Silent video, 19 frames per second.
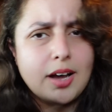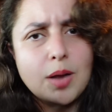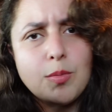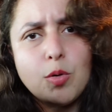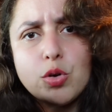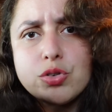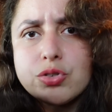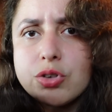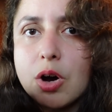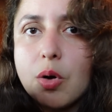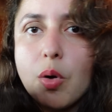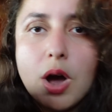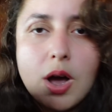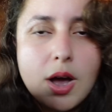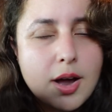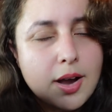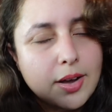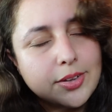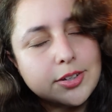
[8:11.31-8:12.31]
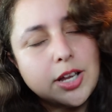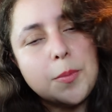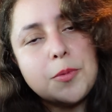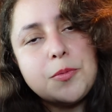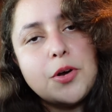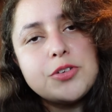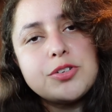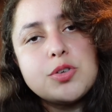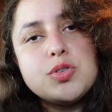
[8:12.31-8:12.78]
I'm also the type
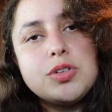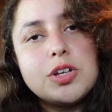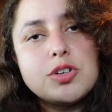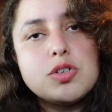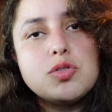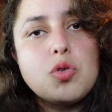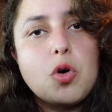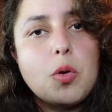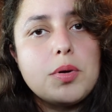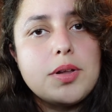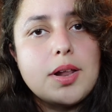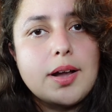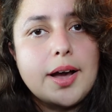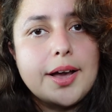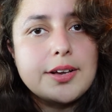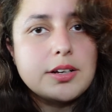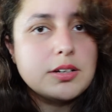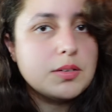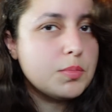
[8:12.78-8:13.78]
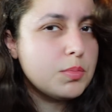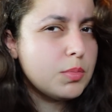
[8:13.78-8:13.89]
of person who doesn't normally like